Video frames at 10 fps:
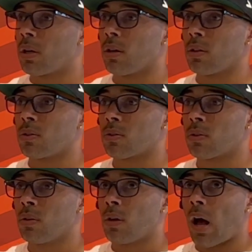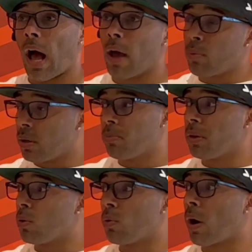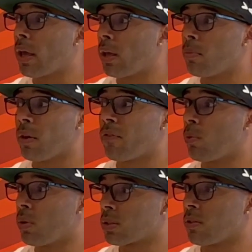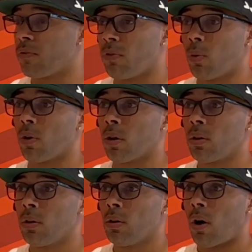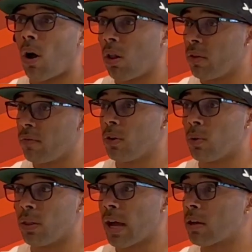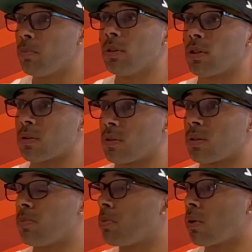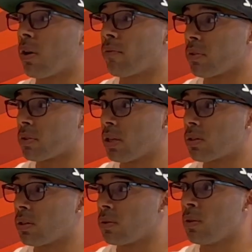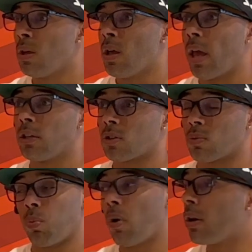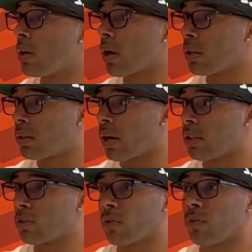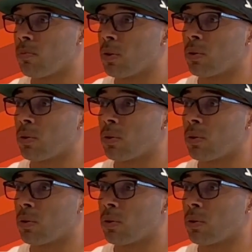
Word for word: Because I wouldn't be who I am if it wasn't for all of you. And that could be just a simple conversation and just one nugget that I took from you.